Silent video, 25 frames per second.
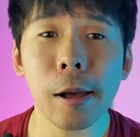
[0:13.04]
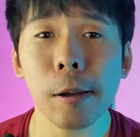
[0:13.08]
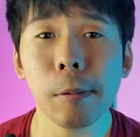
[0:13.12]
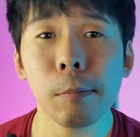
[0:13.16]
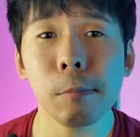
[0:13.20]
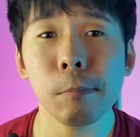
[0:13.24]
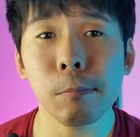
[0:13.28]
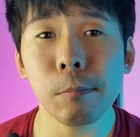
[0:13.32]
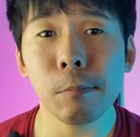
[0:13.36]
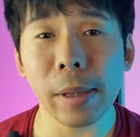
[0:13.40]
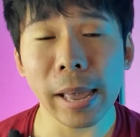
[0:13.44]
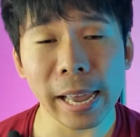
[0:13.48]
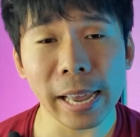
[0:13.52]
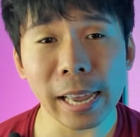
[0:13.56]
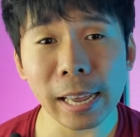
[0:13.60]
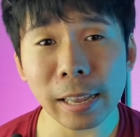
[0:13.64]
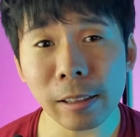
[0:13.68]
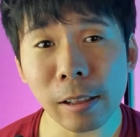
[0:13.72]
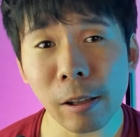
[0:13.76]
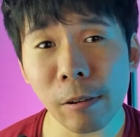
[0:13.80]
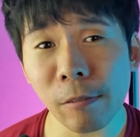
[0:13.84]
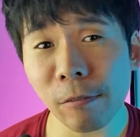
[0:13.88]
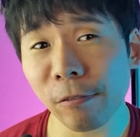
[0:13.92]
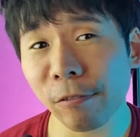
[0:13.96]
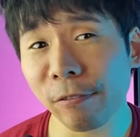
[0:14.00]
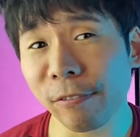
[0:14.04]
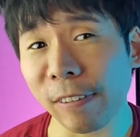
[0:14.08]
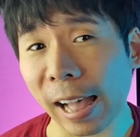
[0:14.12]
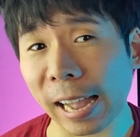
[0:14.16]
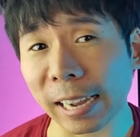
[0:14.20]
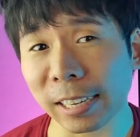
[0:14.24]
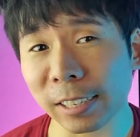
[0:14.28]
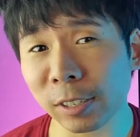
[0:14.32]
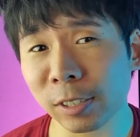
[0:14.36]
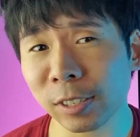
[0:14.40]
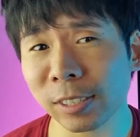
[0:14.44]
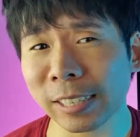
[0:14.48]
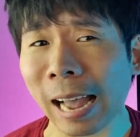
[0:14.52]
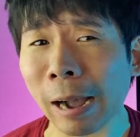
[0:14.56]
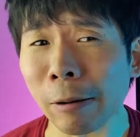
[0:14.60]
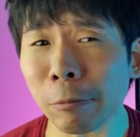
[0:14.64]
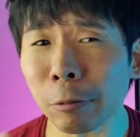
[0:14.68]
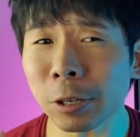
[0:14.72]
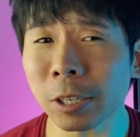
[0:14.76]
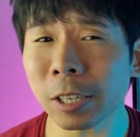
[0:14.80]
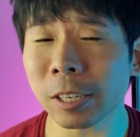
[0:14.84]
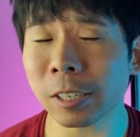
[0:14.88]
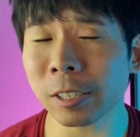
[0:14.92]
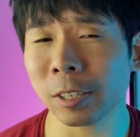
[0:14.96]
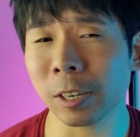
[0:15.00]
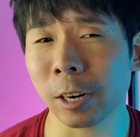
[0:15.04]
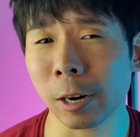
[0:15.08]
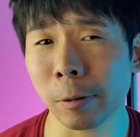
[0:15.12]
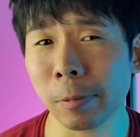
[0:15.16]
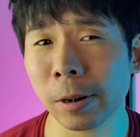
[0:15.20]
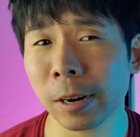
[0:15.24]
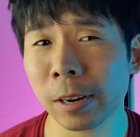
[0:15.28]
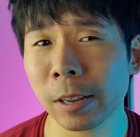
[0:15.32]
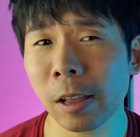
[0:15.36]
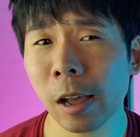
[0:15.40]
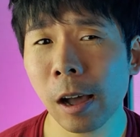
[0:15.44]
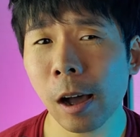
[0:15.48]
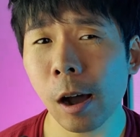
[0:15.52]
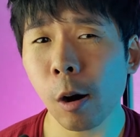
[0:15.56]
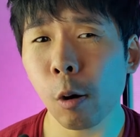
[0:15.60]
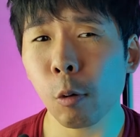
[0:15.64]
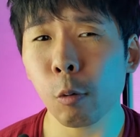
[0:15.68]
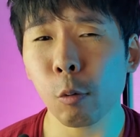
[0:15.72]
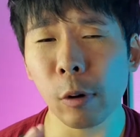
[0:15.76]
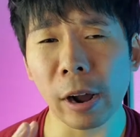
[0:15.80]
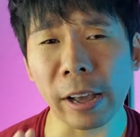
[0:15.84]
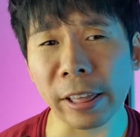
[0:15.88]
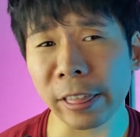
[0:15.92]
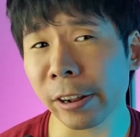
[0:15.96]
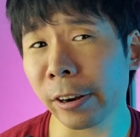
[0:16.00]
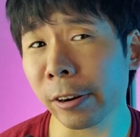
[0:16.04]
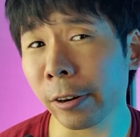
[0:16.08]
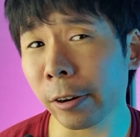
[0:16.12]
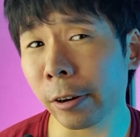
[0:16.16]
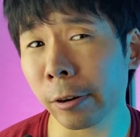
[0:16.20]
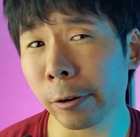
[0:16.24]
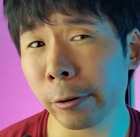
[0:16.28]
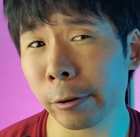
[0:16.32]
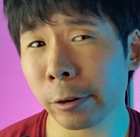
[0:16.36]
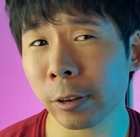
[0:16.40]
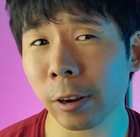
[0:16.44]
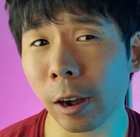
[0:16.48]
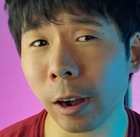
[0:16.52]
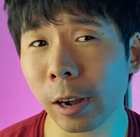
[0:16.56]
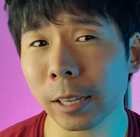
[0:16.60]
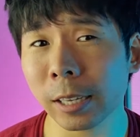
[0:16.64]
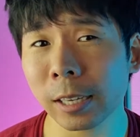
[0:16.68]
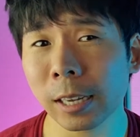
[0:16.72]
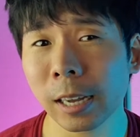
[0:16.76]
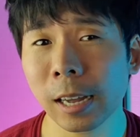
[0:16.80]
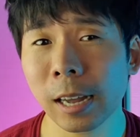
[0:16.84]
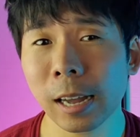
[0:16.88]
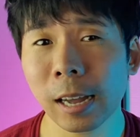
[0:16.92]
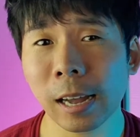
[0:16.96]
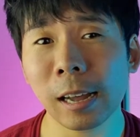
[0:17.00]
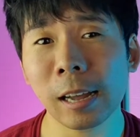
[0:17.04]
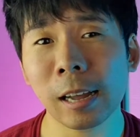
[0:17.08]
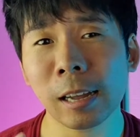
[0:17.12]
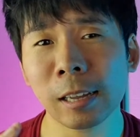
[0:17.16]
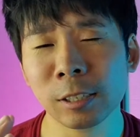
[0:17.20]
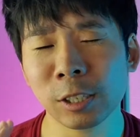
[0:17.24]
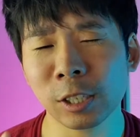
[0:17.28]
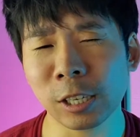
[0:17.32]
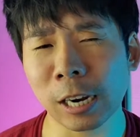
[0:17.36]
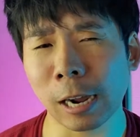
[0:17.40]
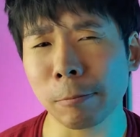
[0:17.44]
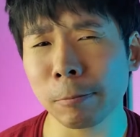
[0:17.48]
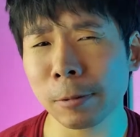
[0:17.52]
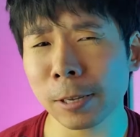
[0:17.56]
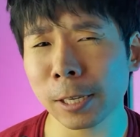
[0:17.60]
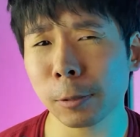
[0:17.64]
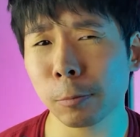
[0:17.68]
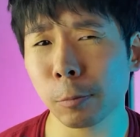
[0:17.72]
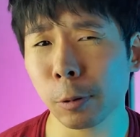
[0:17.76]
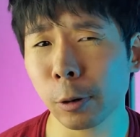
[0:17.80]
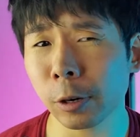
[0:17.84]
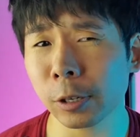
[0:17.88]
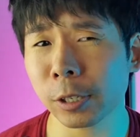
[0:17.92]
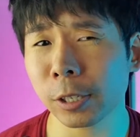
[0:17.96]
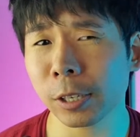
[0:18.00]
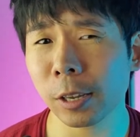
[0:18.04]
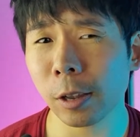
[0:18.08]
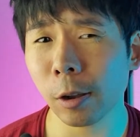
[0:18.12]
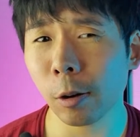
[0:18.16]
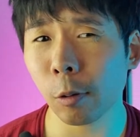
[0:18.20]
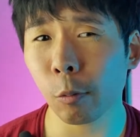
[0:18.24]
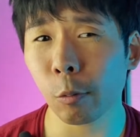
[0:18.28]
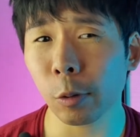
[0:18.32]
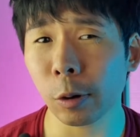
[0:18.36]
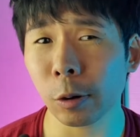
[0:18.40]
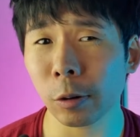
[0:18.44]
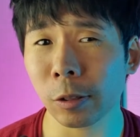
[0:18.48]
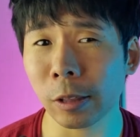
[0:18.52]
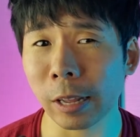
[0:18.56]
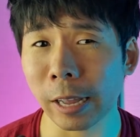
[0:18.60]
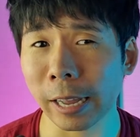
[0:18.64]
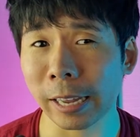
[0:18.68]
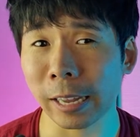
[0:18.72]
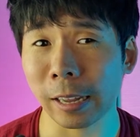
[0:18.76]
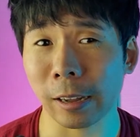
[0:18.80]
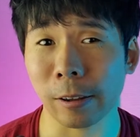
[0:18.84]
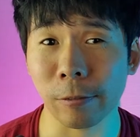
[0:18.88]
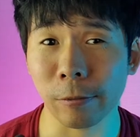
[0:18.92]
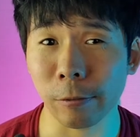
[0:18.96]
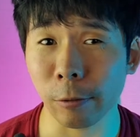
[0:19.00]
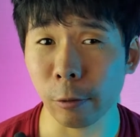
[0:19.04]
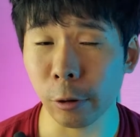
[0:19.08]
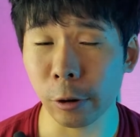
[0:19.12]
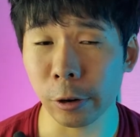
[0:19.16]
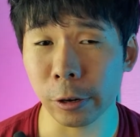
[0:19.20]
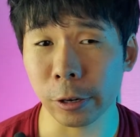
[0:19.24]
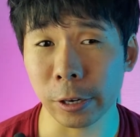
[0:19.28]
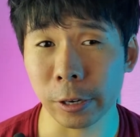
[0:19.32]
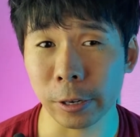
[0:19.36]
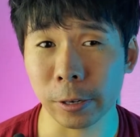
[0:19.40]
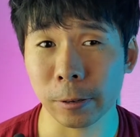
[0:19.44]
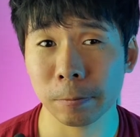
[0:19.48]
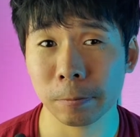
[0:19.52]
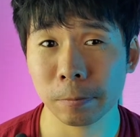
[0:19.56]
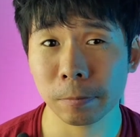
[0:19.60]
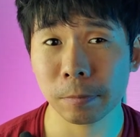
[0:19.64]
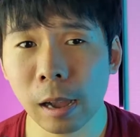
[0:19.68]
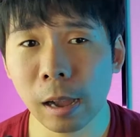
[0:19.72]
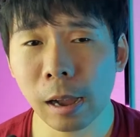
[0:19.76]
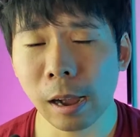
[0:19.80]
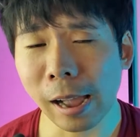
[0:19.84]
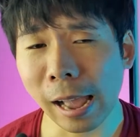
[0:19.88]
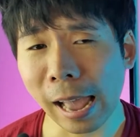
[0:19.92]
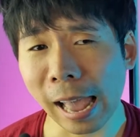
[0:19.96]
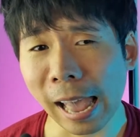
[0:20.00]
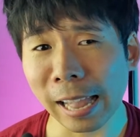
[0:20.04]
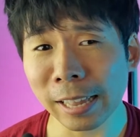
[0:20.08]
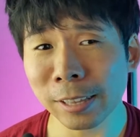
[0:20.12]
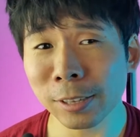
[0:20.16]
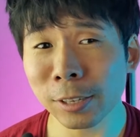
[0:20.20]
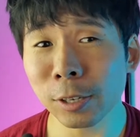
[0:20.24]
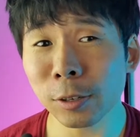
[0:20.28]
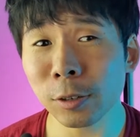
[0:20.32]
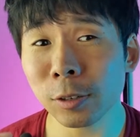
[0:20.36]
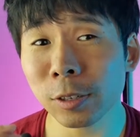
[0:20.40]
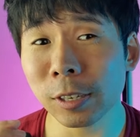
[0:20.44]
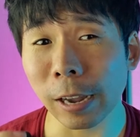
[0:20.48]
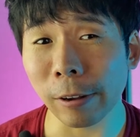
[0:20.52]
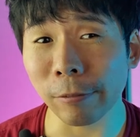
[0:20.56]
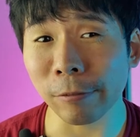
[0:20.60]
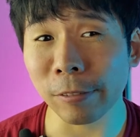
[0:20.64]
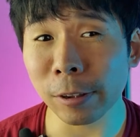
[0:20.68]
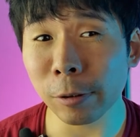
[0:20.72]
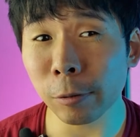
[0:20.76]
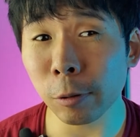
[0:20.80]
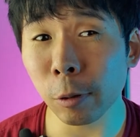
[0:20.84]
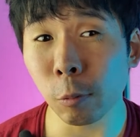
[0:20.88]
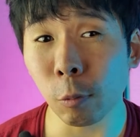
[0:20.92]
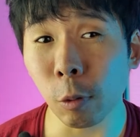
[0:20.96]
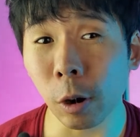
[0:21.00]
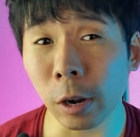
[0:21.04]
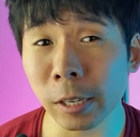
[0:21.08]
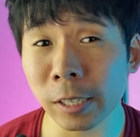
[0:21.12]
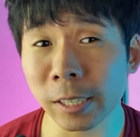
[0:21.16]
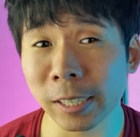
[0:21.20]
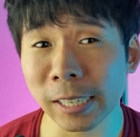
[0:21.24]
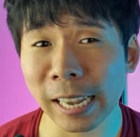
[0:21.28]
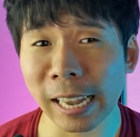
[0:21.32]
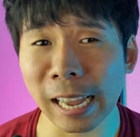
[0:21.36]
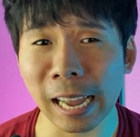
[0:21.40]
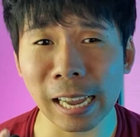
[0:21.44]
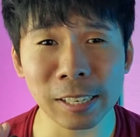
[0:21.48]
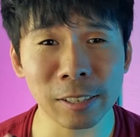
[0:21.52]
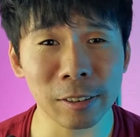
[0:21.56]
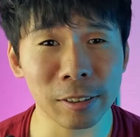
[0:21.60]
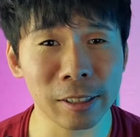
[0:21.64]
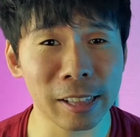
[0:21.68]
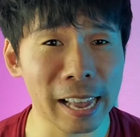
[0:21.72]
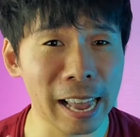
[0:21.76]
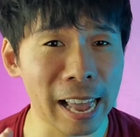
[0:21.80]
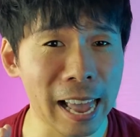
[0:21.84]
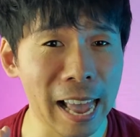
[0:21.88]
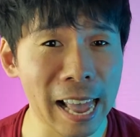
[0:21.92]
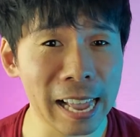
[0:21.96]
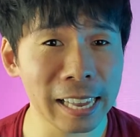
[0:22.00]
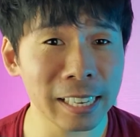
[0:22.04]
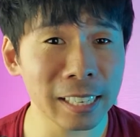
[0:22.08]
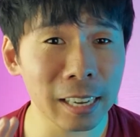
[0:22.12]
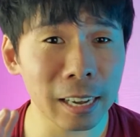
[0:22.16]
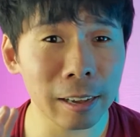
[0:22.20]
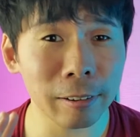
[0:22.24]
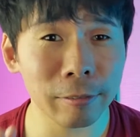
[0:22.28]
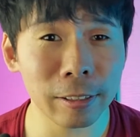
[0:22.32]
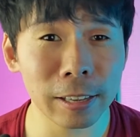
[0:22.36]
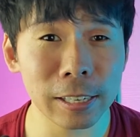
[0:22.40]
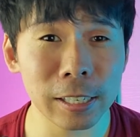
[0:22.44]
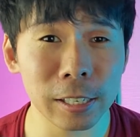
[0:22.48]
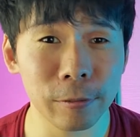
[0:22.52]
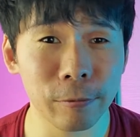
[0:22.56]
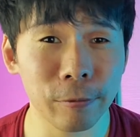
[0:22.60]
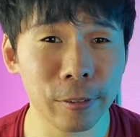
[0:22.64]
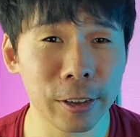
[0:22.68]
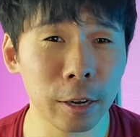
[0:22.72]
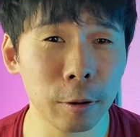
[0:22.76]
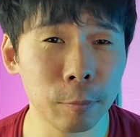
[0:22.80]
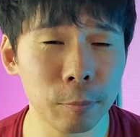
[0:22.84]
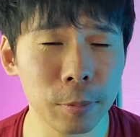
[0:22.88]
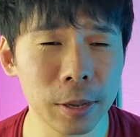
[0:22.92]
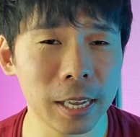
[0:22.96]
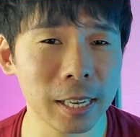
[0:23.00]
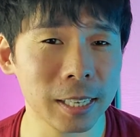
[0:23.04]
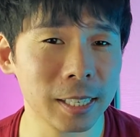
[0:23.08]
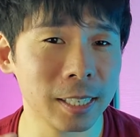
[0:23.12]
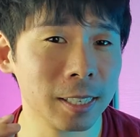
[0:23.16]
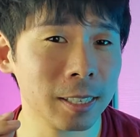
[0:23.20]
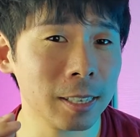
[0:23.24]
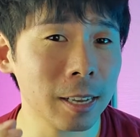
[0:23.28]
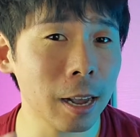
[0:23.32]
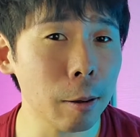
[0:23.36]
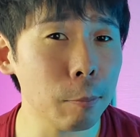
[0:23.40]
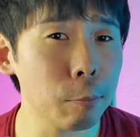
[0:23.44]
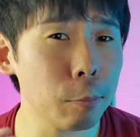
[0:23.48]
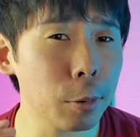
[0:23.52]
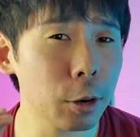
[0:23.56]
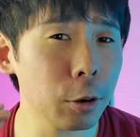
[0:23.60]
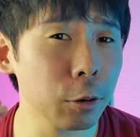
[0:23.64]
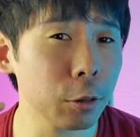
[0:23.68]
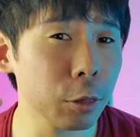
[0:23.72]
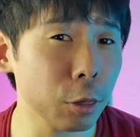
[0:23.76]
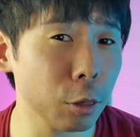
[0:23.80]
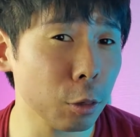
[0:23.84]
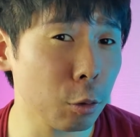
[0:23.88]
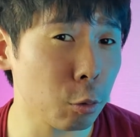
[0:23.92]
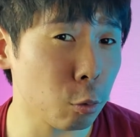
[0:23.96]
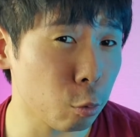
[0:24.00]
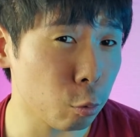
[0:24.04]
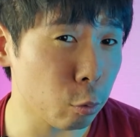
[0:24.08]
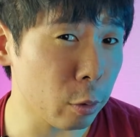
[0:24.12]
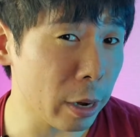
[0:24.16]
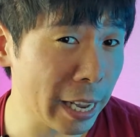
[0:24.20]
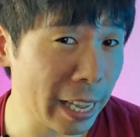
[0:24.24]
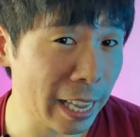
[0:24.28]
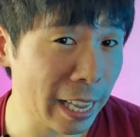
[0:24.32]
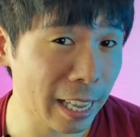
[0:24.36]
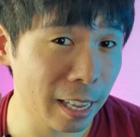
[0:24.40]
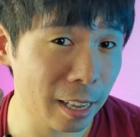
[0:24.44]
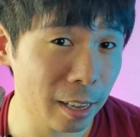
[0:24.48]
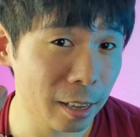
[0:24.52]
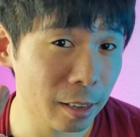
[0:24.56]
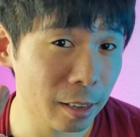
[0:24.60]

main factors that will determine whether or not a Japanese person will like a foreigner. And you definitely will want to stay until the end of this video because number 3